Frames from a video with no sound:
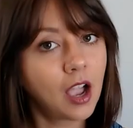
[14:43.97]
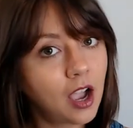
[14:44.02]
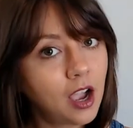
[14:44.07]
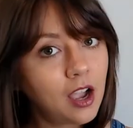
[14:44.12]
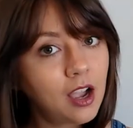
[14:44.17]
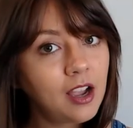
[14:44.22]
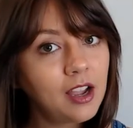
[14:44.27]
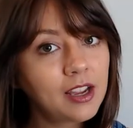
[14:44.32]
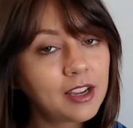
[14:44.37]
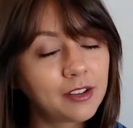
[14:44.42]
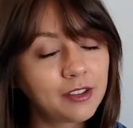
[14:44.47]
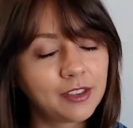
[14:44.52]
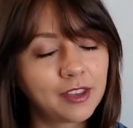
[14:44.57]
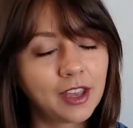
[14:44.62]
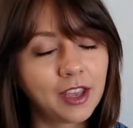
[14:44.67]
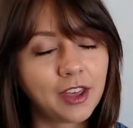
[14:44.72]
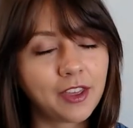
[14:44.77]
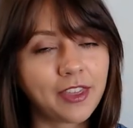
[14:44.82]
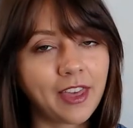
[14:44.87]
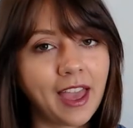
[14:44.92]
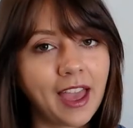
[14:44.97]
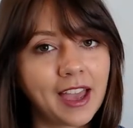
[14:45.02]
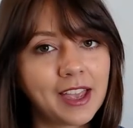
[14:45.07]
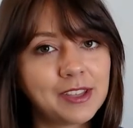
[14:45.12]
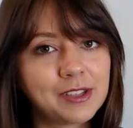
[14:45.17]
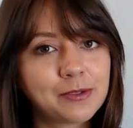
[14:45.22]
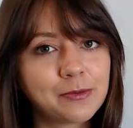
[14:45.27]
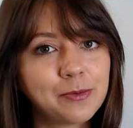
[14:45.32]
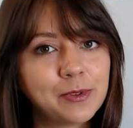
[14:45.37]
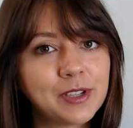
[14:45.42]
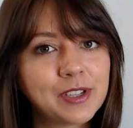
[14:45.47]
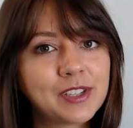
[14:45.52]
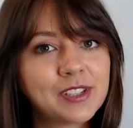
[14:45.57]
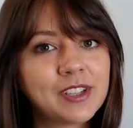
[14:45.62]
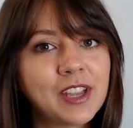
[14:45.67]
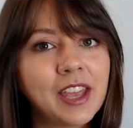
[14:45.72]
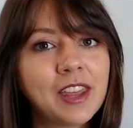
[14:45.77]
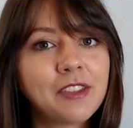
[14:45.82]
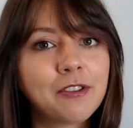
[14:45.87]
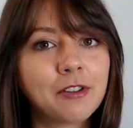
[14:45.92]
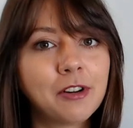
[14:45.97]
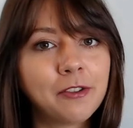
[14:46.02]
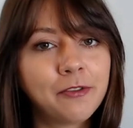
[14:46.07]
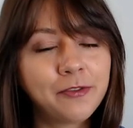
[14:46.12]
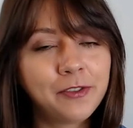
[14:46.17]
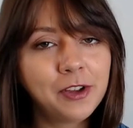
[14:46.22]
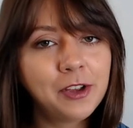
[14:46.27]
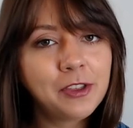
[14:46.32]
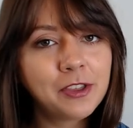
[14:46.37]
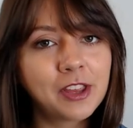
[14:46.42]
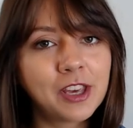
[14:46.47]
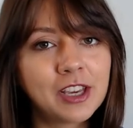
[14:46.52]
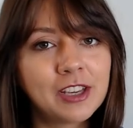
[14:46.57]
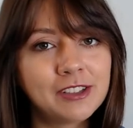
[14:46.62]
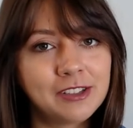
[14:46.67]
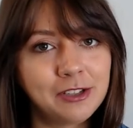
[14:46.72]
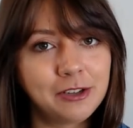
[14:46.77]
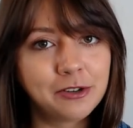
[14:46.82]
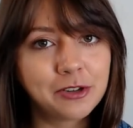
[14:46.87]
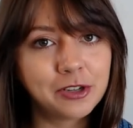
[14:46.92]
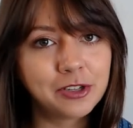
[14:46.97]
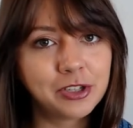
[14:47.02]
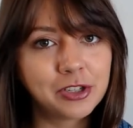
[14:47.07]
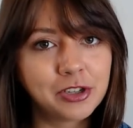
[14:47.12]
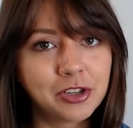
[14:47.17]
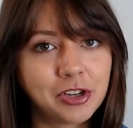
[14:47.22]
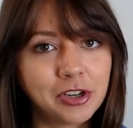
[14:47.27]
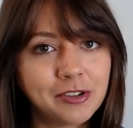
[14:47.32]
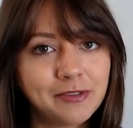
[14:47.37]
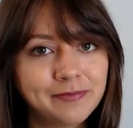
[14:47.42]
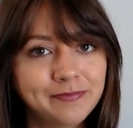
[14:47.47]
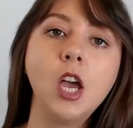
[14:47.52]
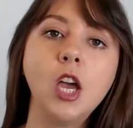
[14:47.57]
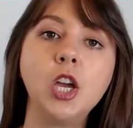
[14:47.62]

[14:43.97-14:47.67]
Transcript: I, on the other hand, would say there are a few things you can do.